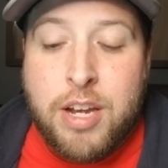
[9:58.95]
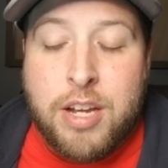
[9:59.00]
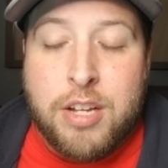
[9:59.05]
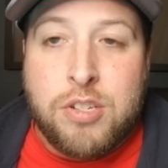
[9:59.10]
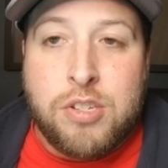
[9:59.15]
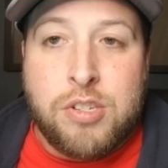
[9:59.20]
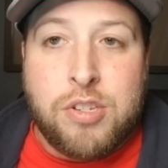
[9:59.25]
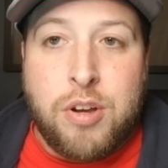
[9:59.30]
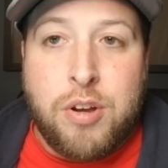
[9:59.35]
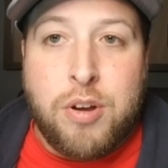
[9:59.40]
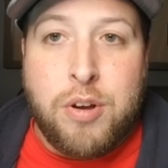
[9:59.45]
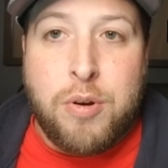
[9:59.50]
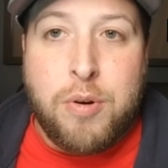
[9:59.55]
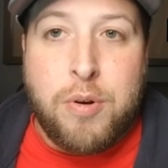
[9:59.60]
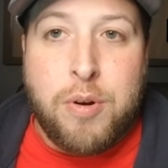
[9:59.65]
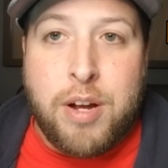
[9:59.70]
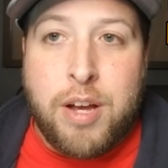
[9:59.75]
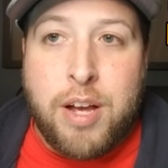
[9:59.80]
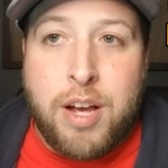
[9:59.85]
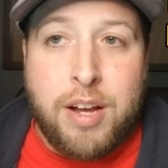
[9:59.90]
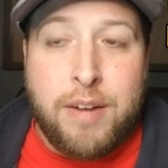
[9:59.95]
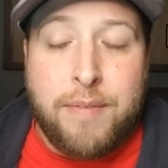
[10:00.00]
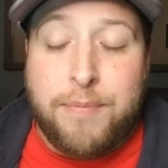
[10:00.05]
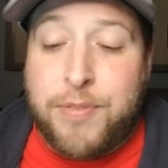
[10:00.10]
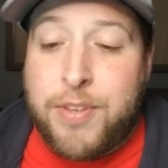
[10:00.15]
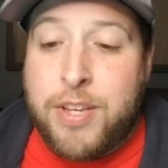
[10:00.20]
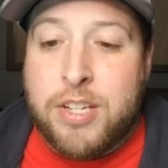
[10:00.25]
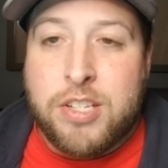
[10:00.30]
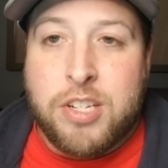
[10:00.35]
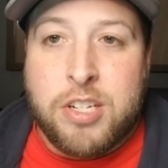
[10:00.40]
So
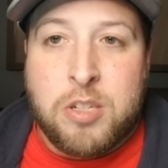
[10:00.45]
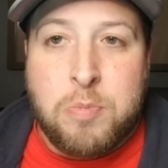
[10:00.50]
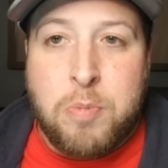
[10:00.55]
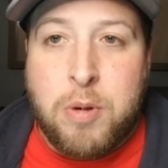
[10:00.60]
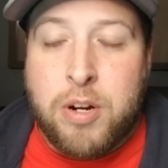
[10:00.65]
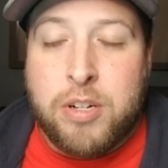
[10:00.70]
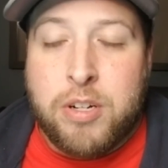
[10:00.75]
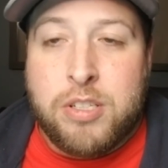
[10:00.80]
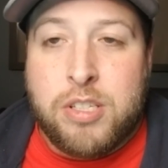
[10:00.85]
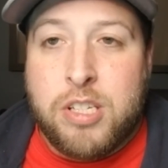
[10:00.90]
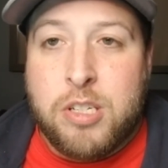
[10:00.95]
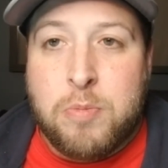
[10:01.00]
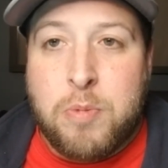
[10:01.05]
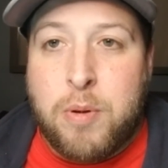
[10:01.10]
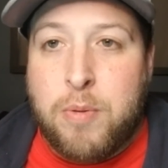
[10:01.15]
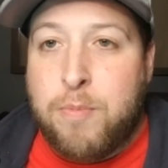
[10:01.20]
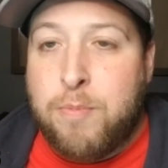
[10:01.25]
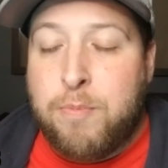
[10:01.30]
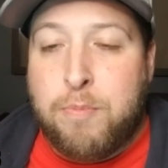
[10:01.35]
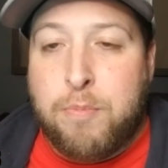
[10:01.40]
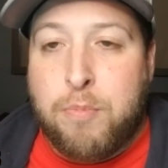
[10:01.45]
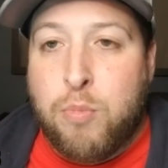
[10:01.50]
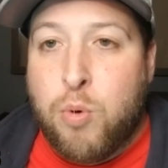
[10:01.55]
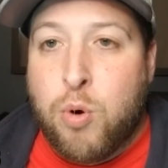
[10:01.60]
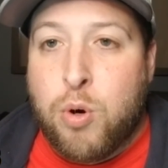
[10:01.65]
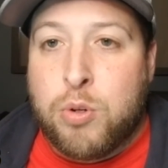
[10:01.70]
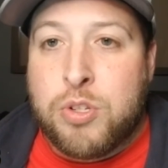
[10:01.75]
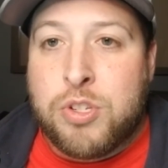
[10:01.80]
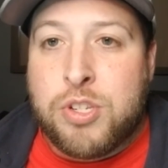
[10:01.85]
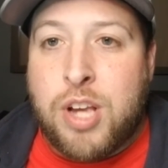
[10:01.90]
his experience, he's been
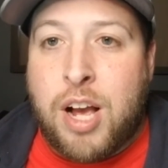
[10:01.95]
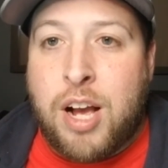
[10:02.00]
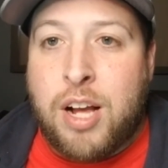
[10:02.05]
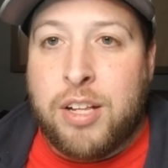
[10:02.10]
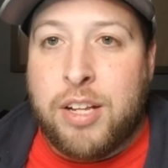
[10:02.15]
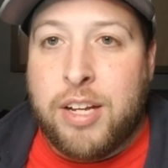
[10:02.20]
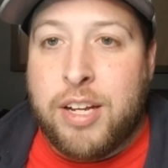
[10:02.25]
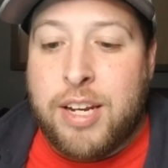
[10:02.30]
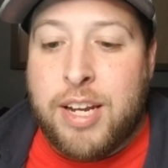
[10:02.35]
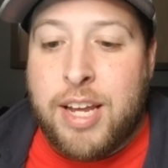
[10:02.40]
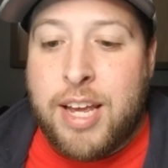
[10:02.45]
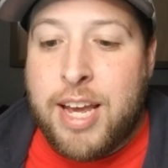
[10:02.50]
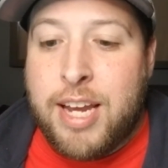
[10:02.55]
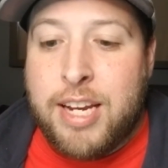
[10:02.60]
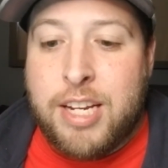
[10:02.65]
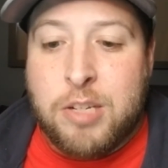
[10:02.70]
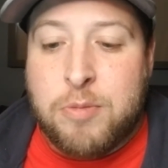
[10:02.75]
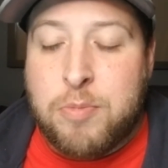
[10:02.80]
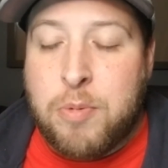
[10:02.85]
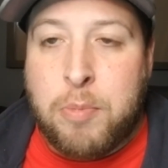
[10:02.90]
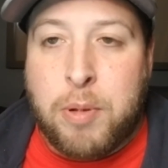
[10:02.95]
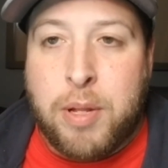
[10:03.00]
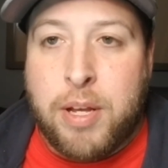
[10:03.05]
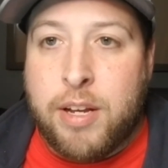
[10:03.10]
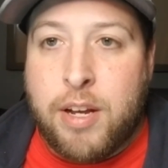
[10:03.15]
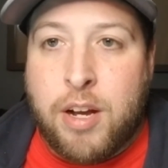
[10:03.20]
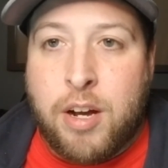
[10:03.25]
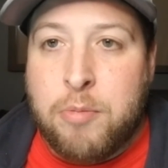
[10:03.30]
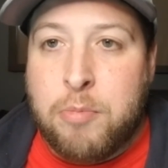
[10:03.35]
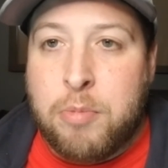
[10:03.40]
real solid, and he's been playing
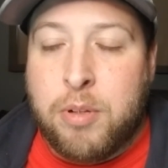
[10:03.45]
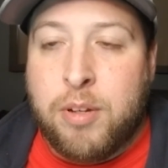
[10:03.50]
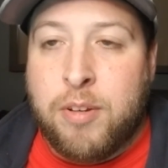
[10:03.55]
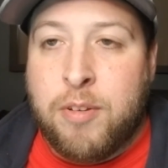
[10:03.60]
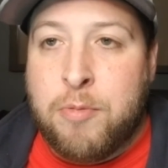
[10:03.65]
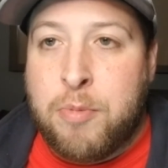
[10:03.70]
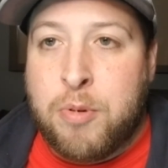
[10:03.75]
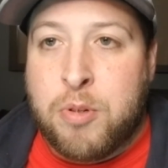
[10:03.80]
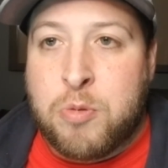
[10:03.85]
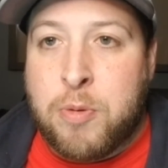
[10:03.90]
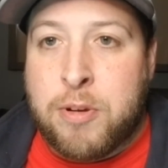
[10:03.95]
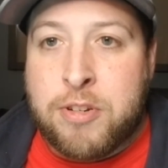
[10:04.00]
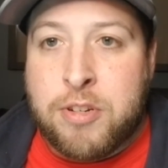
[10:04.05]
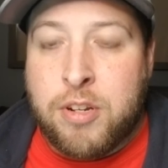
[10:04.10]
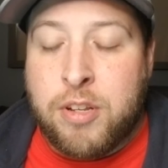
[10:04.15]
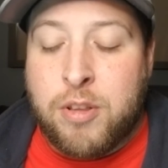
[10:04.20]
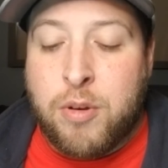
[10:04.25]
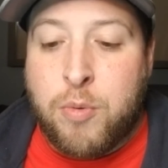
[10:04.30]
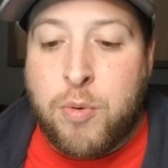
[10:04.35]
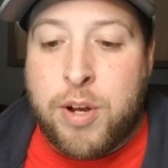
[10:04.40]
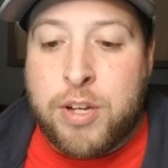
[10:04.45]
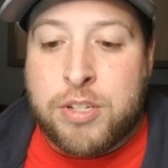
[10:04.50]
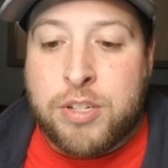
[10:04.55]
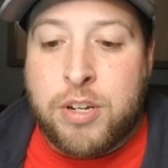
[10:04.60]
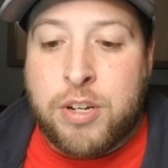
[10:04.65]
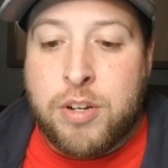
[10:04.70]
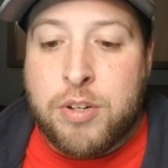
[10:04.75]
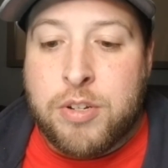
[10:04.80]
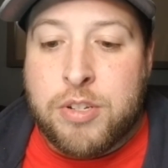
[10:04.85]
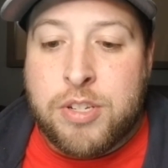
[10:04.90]
unbelievable, especially West
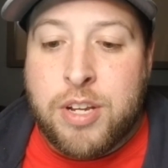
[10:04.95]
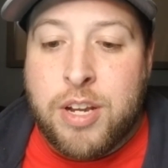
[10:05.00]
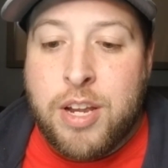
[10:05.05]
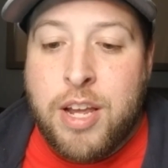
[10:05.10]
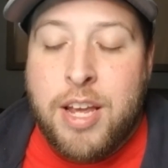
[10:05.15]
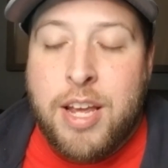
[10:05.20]
Coast.